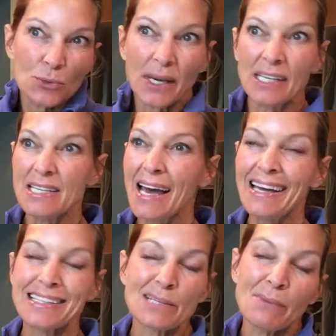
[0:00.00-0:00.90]
rainy day,
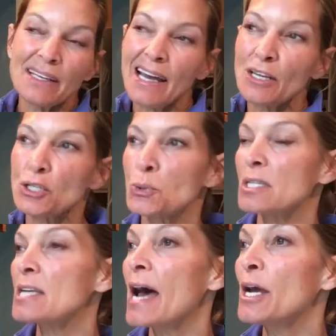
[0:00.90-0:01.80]
it's a Monday, you're sort
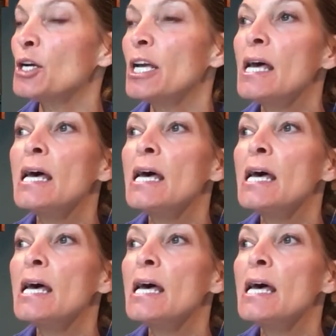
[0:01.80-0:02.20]
of tired,